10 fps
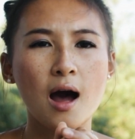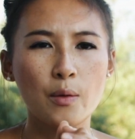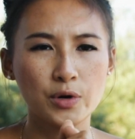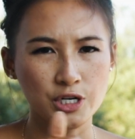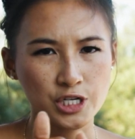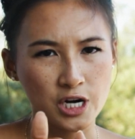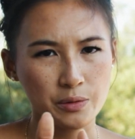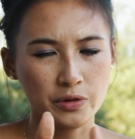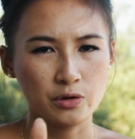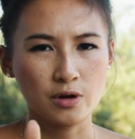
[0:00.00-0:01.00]
I want to share
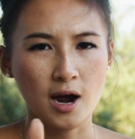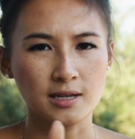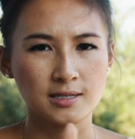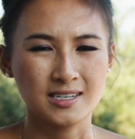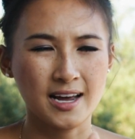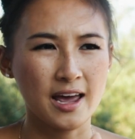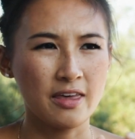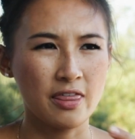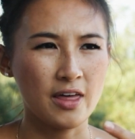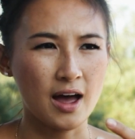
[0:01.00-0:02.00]
with you guys
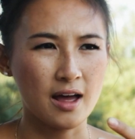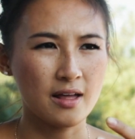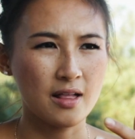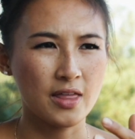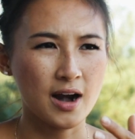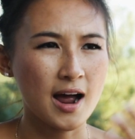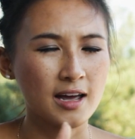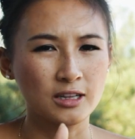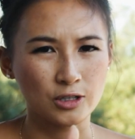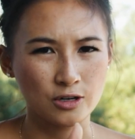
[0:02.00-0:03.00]
today that I
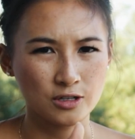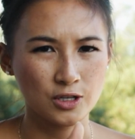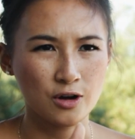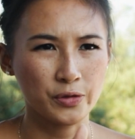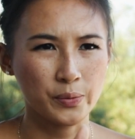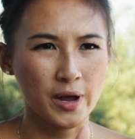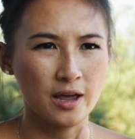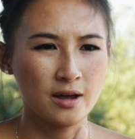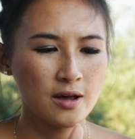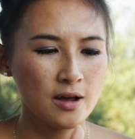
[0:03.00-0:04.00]
had learned along the
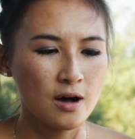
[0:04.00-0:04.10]
way